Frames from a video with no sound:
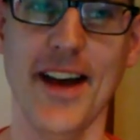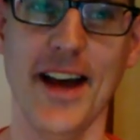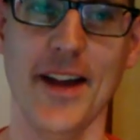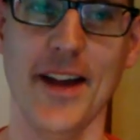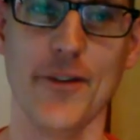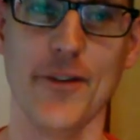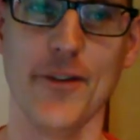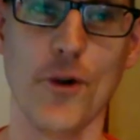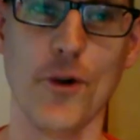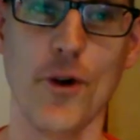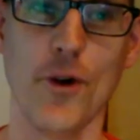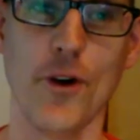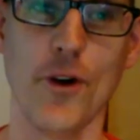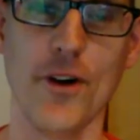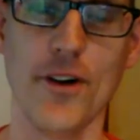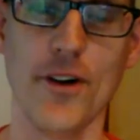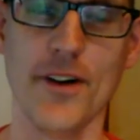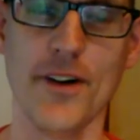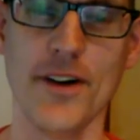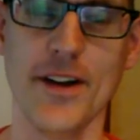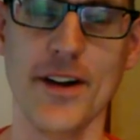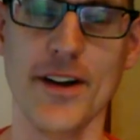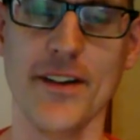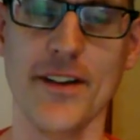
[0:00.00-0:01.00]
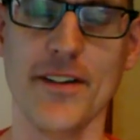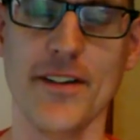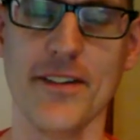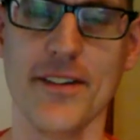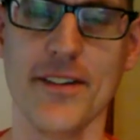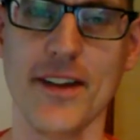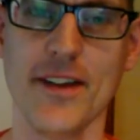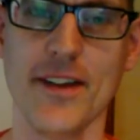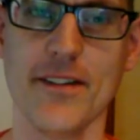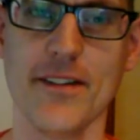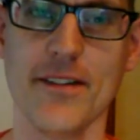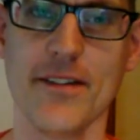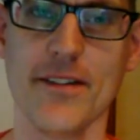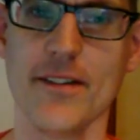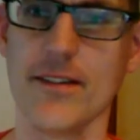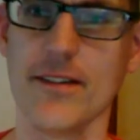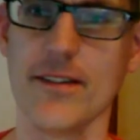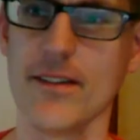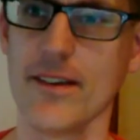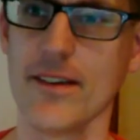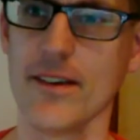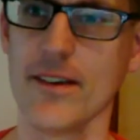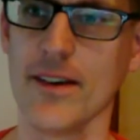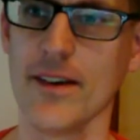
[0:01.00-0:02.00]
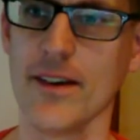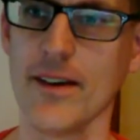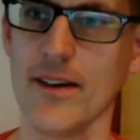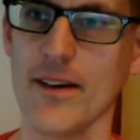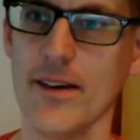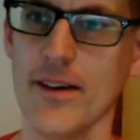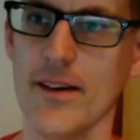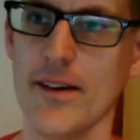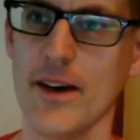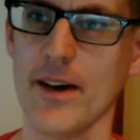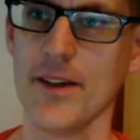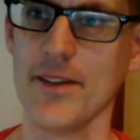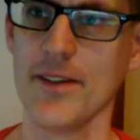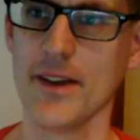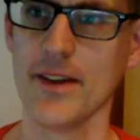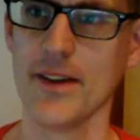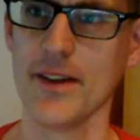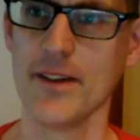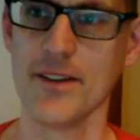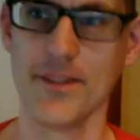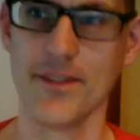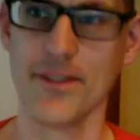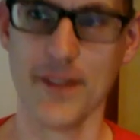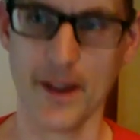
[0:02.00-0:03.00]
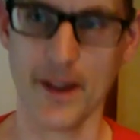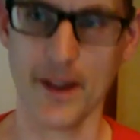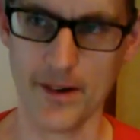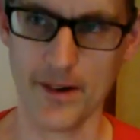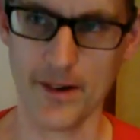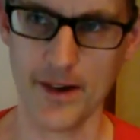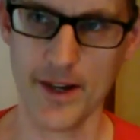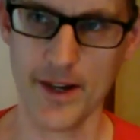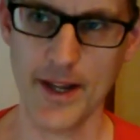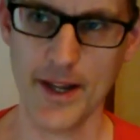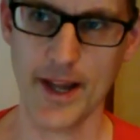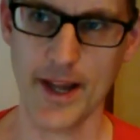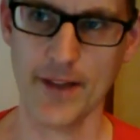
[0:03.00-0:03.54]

and you are 6 attendees there,